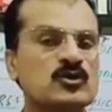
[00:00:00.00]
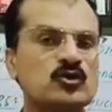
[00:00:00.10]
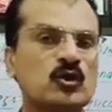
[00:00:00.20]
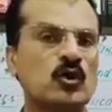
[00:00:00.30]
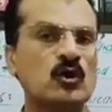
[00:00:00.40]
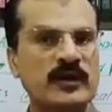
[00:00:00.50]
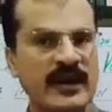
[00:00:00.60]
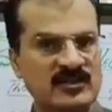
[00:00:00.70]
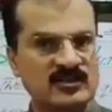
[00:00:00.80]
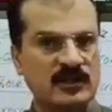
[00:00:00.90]
So
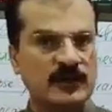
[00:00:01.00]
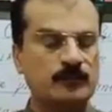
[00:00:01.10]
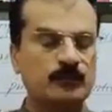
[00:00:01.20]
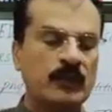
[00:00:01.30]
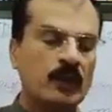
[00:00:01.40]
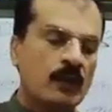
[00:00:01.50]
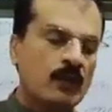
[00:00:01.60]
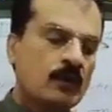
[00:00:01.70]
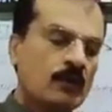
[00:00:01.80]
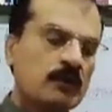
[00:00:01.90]
let's come.
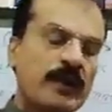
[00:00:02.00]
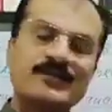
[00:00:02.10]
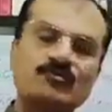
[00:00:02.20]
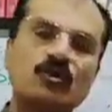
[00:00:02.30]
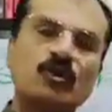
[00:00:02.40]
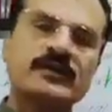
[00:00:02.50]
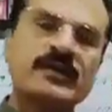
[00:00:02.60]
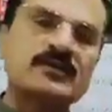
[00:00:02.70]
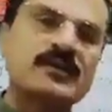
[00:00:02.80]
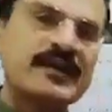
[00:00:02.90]
As you know
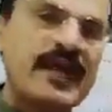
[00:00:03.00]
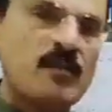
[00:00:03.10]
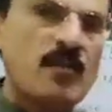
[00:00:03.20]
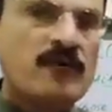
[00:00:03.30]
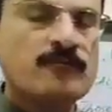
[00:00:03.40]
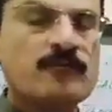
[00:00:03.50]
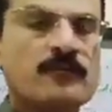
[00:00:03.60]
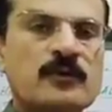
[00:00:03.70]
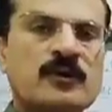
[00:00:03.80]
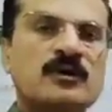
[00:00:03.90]
that the name of
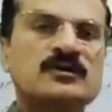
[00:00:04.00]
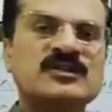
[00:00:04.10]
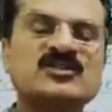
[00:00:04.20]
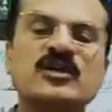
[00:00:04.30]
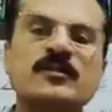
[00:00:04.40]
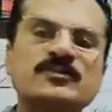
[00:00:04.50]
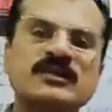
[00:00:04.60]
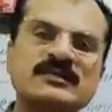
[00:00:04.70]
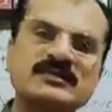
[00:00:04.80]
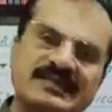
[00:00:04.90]
this
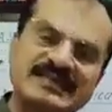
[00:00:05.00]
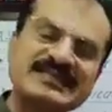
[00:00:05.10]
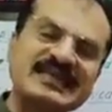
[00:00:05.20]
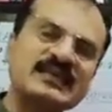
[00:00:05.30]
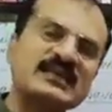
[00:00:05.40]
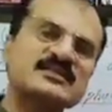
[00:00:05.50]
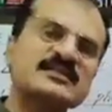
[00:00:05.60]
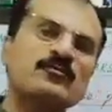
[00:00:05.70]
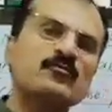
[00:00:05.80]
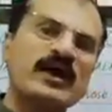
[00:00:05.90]
chapter is
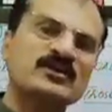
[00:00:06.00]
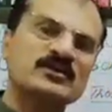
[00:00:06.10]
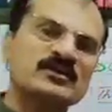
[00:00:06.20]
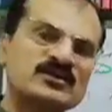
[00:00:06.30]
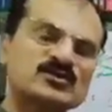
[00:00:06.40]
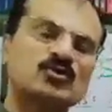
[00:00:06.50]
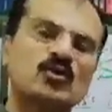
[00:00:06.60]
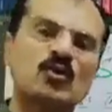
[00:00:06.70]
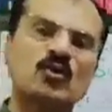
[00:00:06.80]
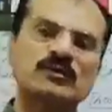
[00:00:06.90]
scalars and vectors,
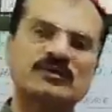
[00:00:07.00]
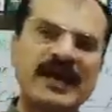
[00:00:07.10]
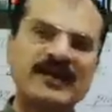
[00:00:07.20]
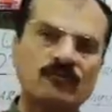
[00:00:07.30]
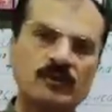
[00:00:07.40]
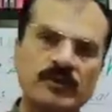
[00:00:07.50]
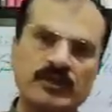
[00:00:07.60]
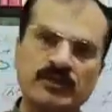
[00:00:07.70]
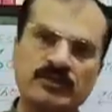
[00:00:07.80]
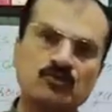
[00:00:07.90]
so that will
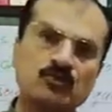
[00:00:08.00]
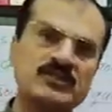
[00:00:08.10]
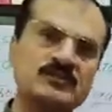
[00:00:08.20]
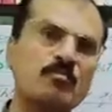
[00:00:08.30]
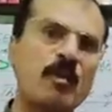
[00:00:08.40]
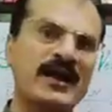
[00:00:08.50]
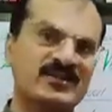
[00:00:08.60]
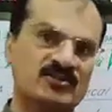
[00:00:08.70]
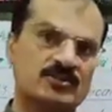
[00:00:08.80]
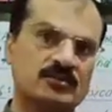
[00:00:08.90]
be in your
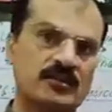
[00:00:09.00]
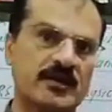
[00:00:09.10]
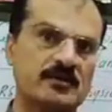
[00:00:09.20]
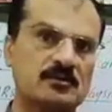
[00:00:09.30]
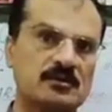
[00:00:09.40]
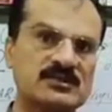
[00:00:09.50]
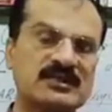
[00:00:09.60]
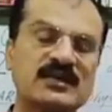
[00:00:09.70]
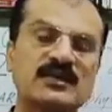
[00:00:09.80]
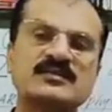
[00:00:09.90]
mind that
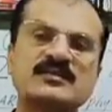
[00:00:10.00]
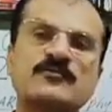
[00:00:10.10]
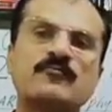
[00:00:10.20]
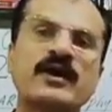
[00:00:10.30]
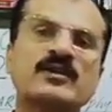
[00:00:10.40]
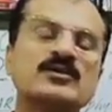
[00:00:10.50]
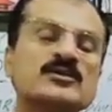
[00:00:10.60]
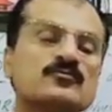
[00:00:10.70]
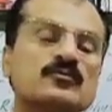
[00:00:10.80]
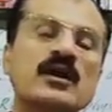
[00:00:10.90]
scalars and
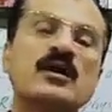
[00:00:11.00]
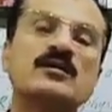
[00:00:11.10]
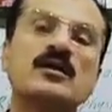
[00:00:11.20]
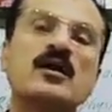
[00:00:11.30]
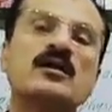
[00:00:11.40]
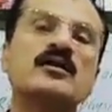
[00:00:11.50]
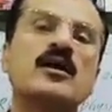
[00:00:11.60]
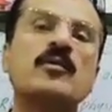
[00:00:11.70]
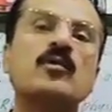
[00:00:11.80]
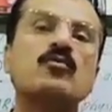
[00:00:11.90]
vectors we are
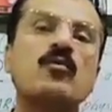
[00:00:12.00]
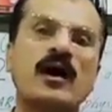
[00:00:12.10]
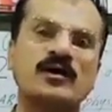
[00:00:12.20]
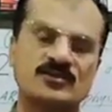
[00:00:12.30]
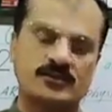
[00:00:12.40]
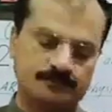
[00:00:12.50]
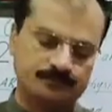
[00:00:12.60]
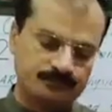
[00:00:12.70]
talking about what.